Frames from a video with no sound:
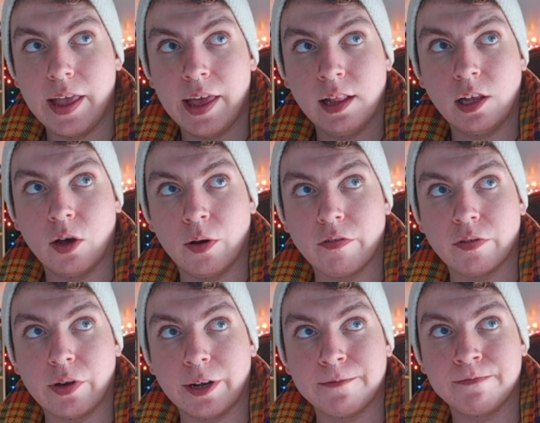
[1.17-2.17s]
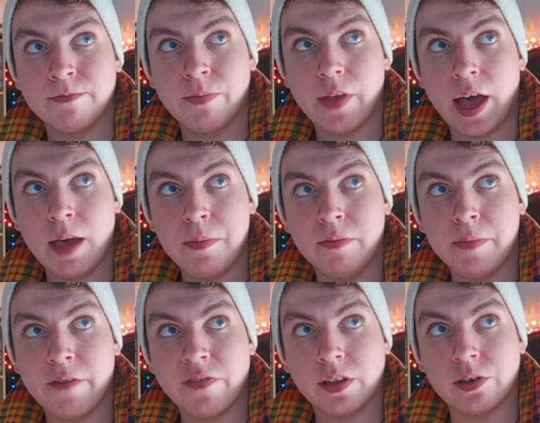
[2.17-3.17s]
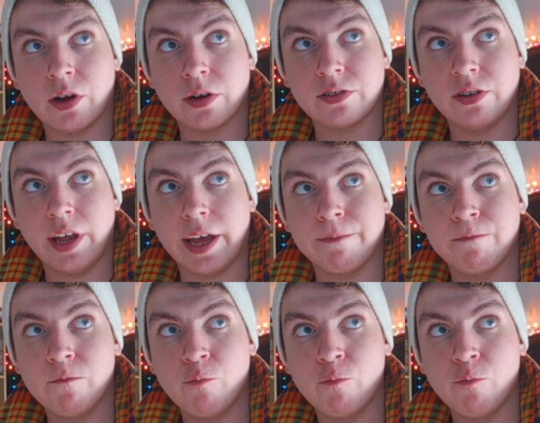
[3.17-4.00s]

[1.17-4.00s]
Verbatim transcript: Hello, everyone. I am in my villain arc today.